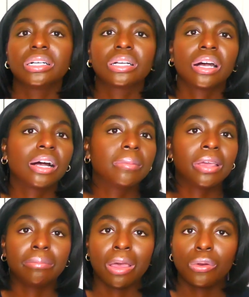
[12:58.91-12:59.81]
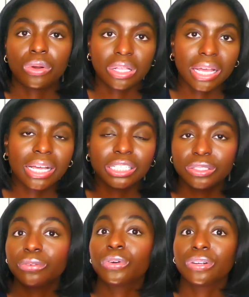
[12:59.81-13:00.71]
common middle class
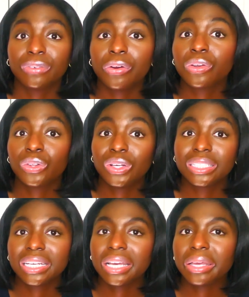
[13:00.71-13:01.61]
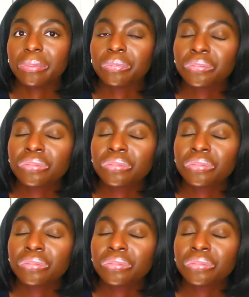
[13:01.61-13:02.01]
for a very long time.